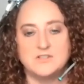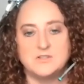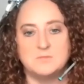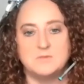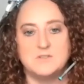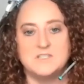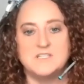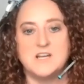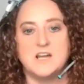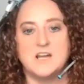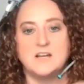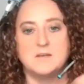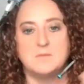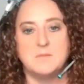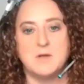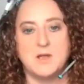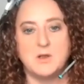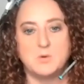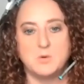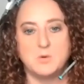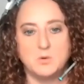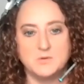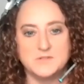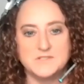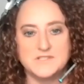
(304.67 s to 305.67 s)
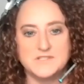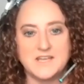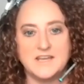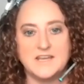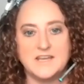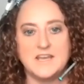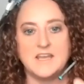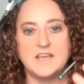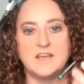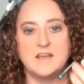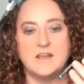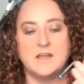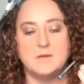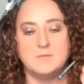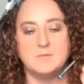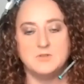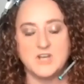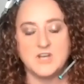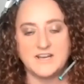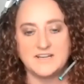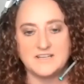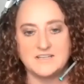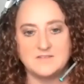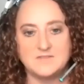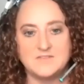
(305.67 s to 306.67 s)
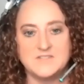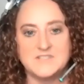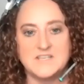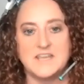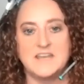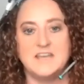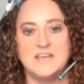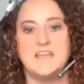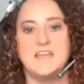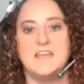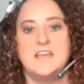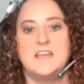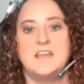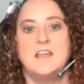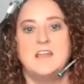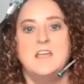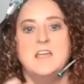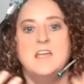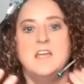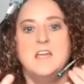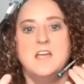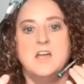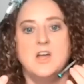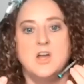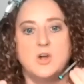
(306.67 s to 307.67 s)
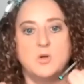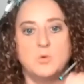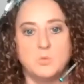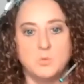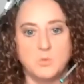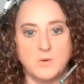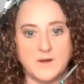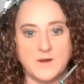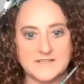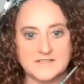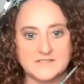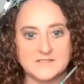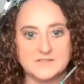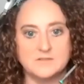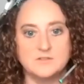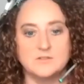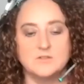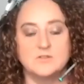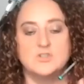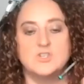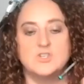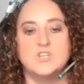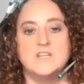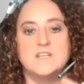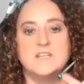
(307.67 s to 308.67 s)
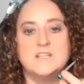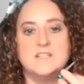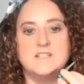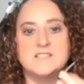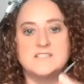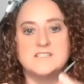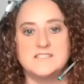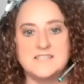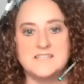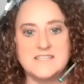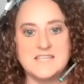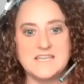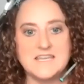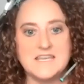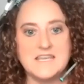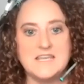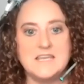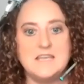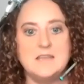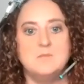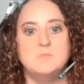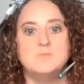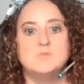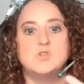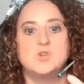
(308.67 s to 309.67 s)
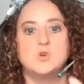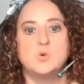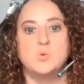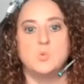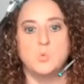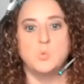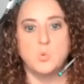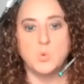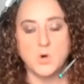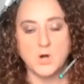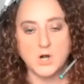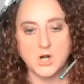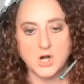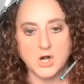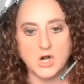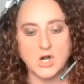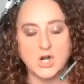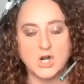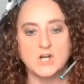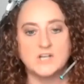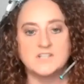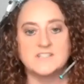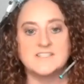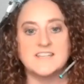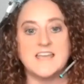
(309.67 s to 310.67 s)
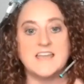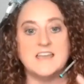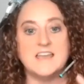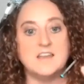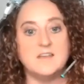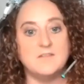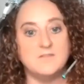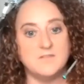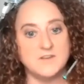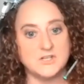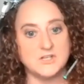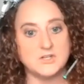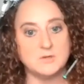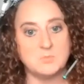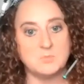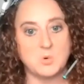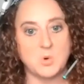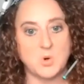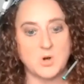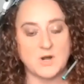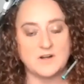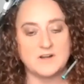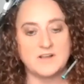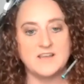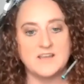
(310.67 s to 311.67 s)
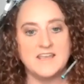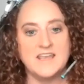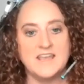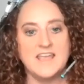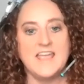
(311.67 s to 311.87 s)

So we talked about goal setting, objective setting, resolutions, themes, words, and a vision board.